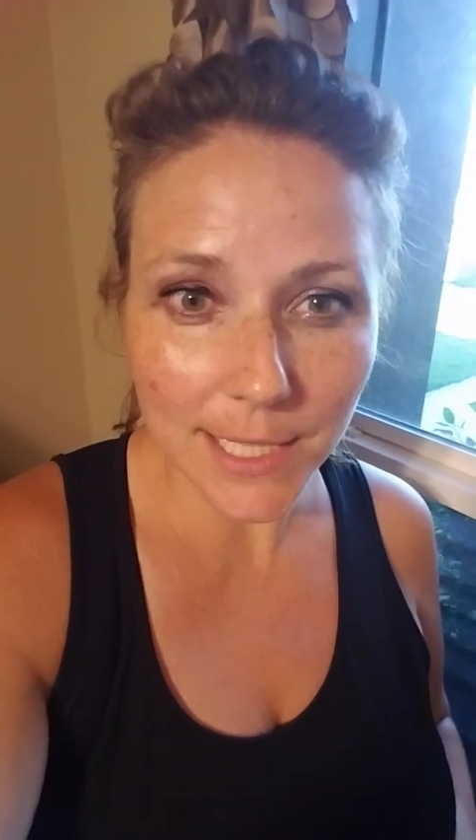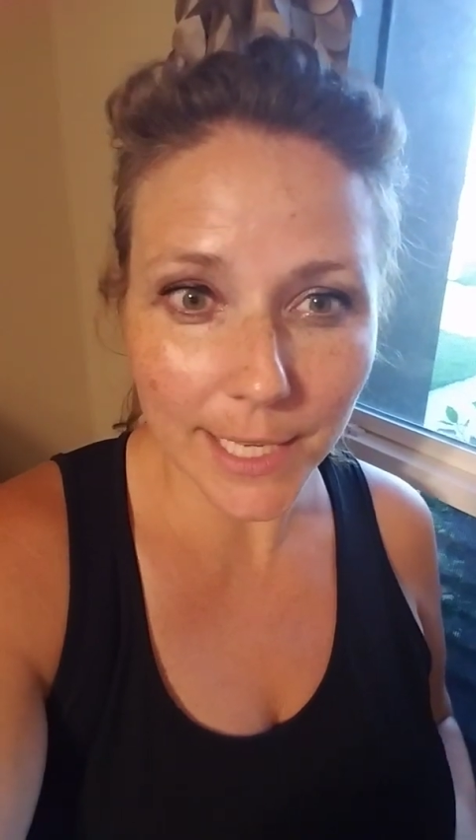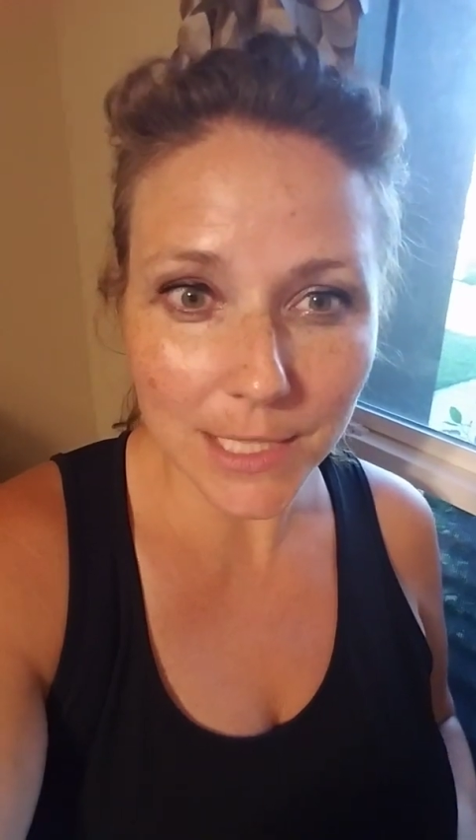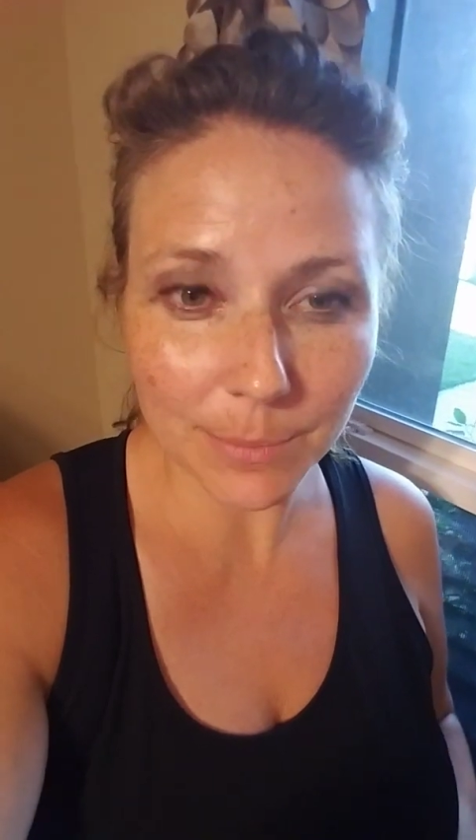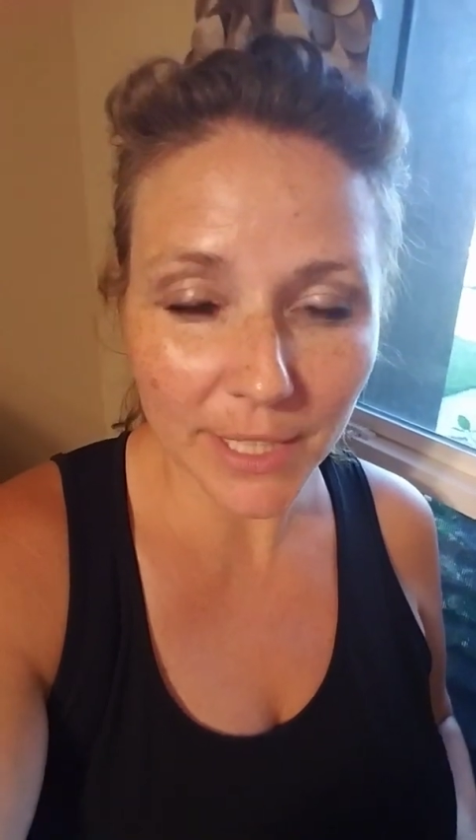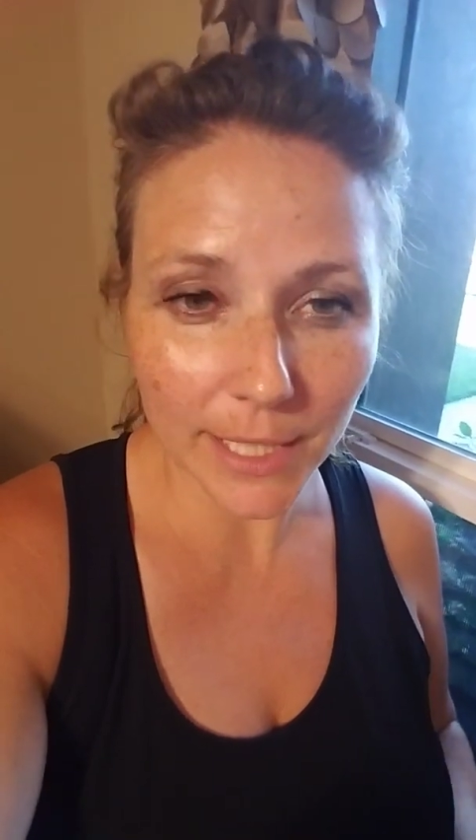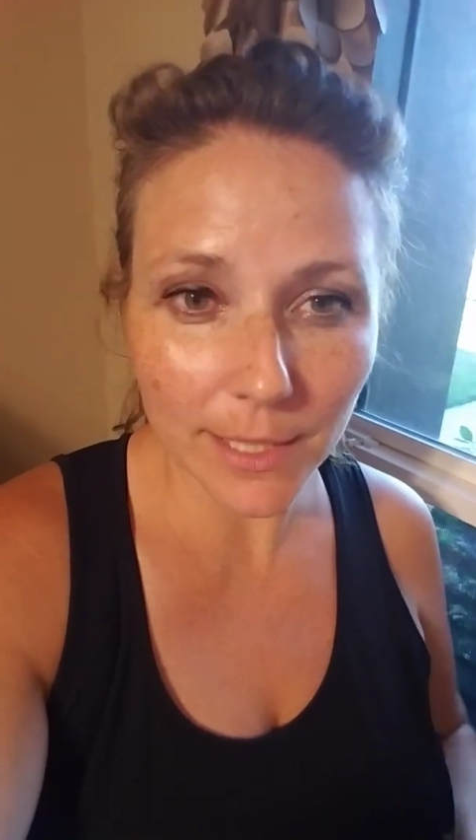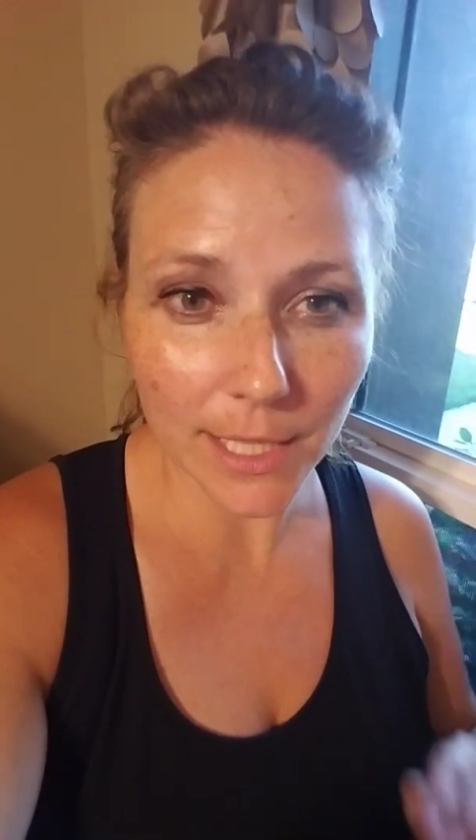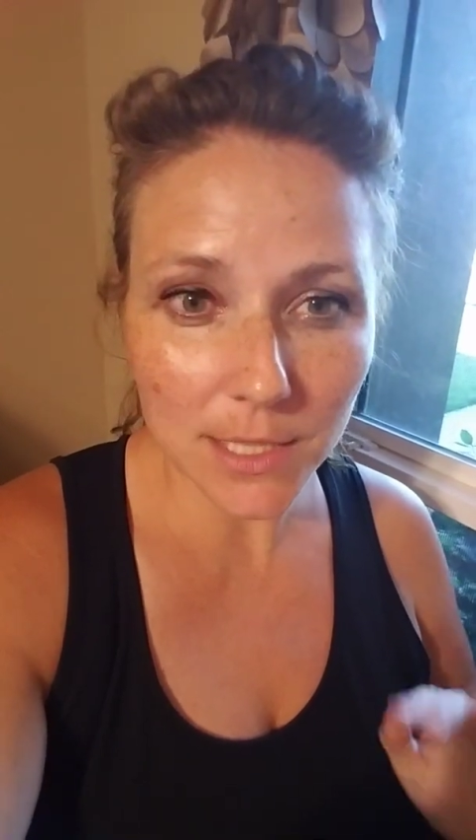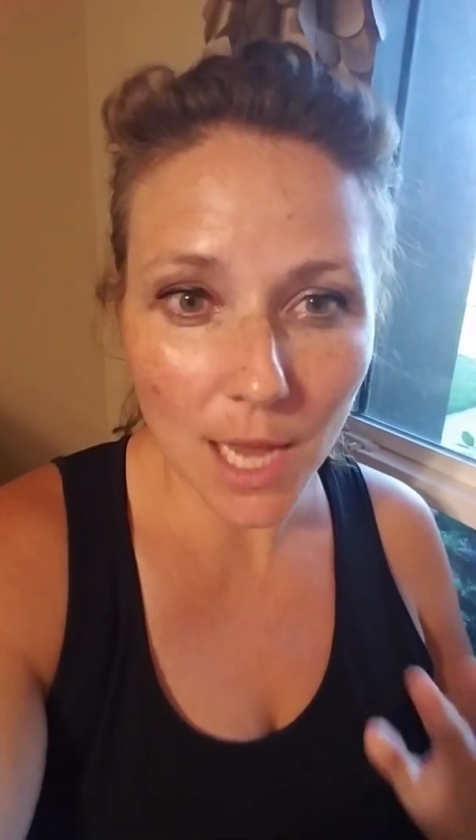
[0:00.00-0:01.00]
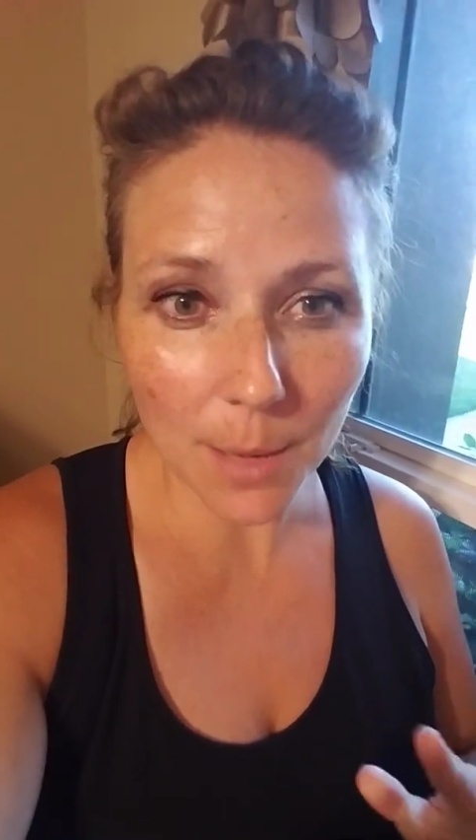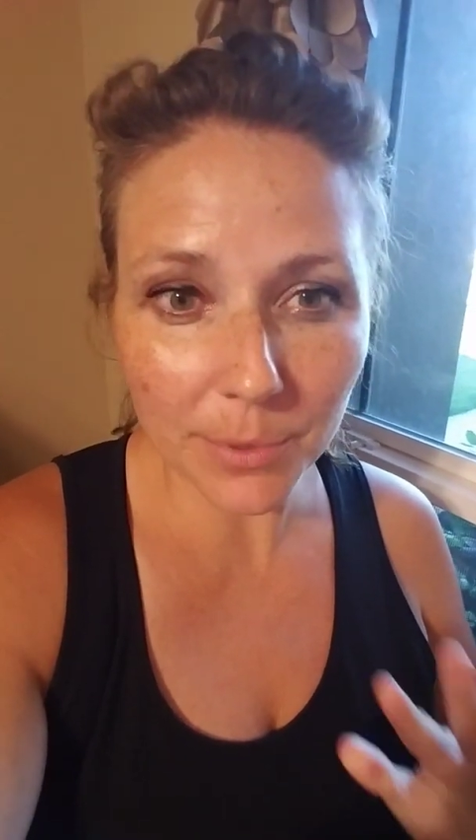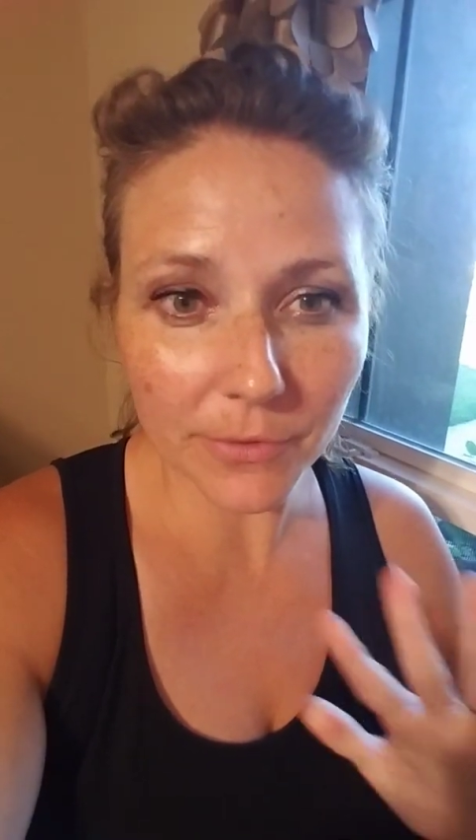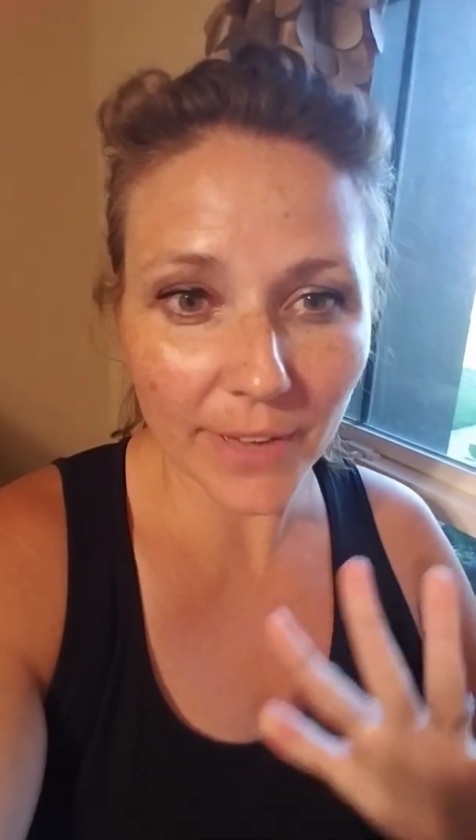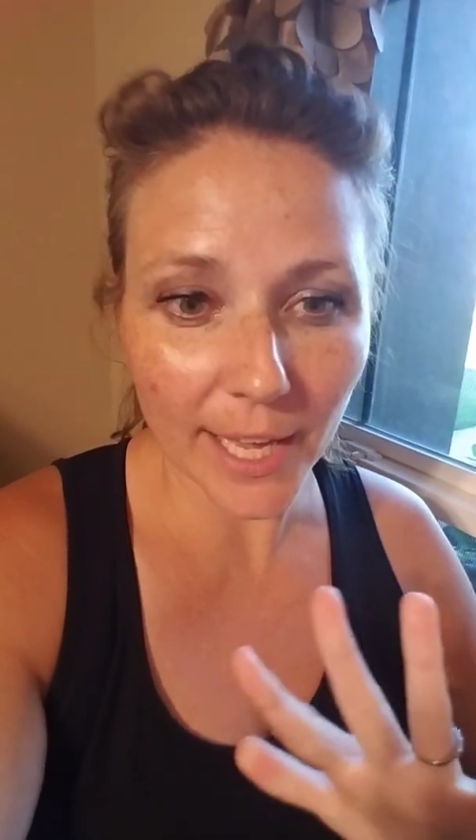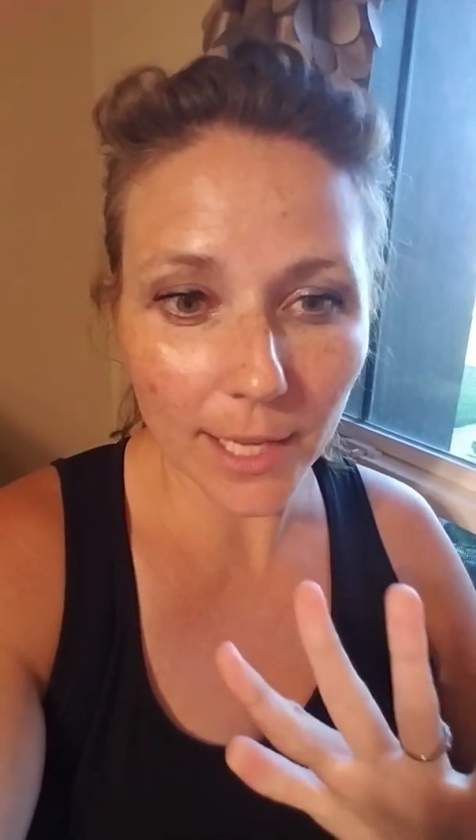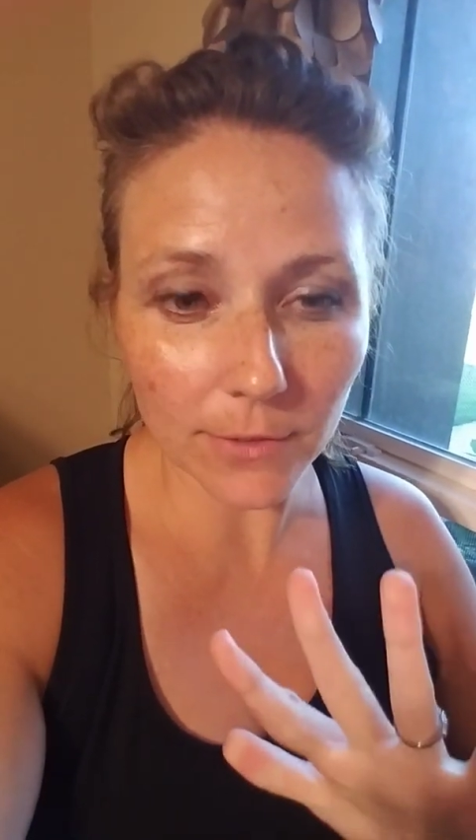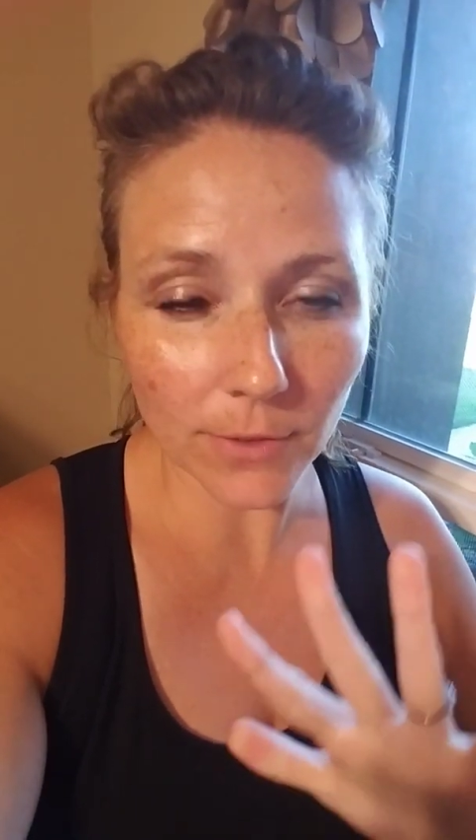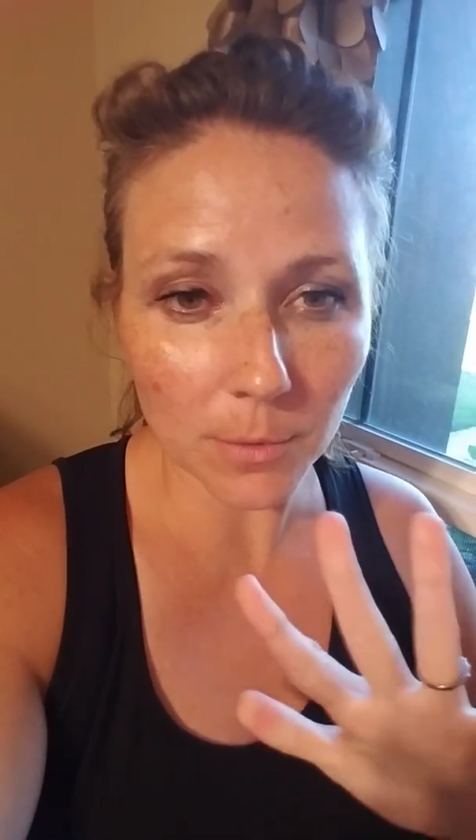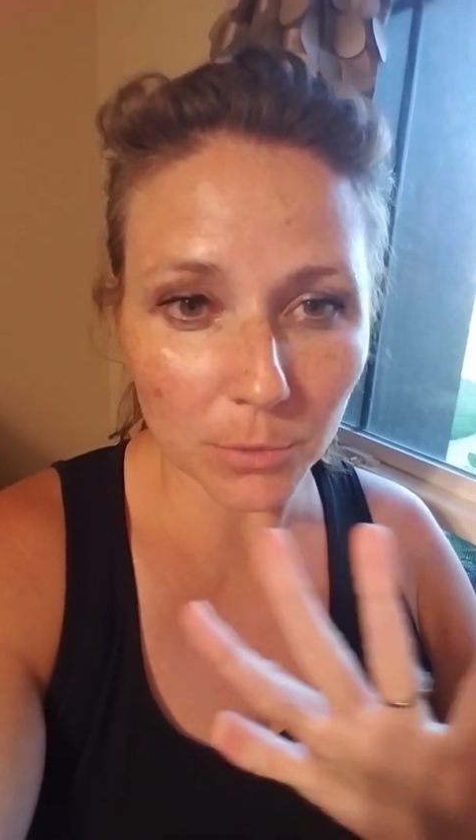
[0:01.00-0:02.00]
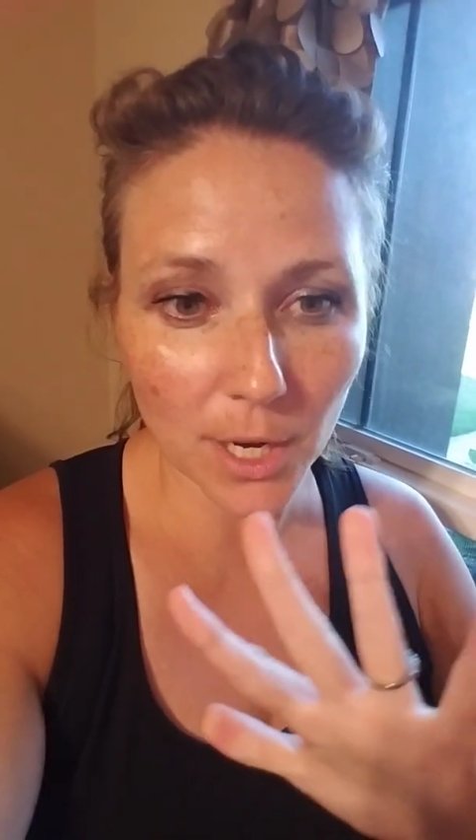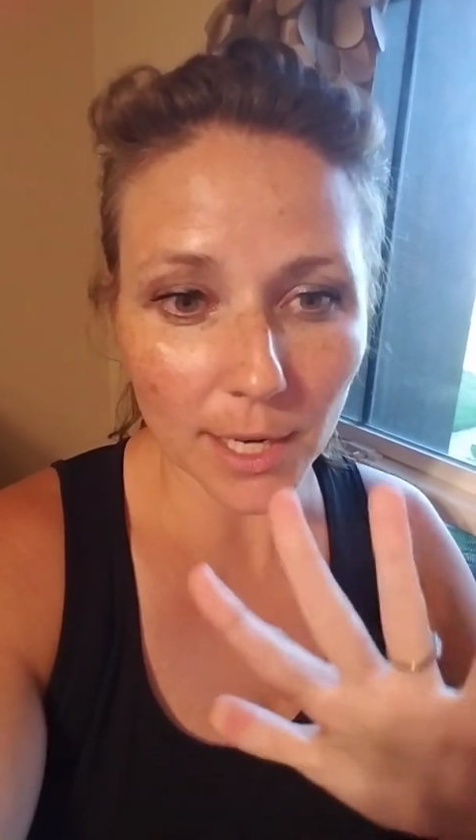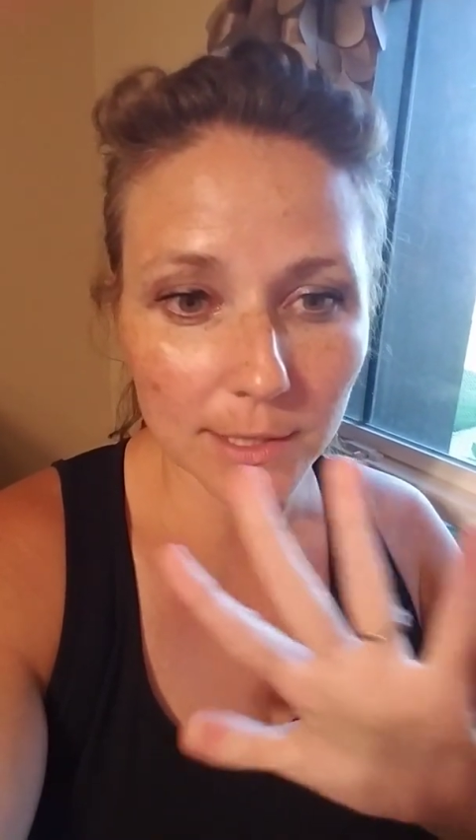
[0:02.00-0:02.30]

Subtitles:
explain the top 5 products,